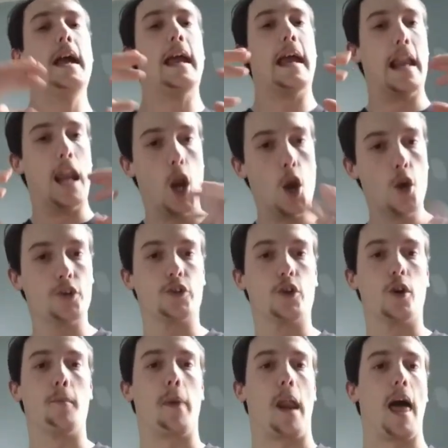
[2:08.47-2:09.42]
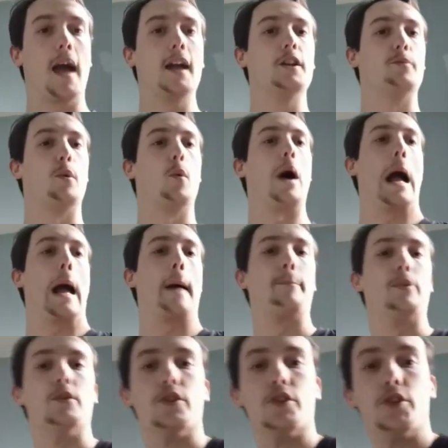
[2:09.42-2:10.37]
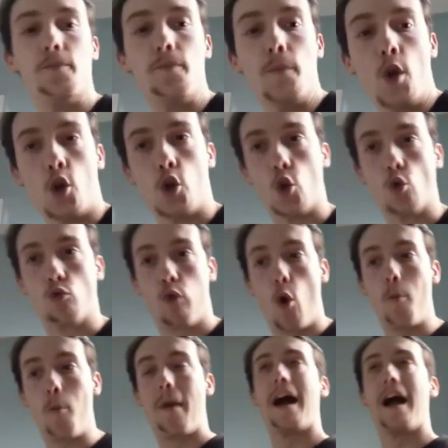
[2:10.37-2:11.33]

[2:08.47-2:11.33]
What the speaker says: It looks complex, but what happens? You roll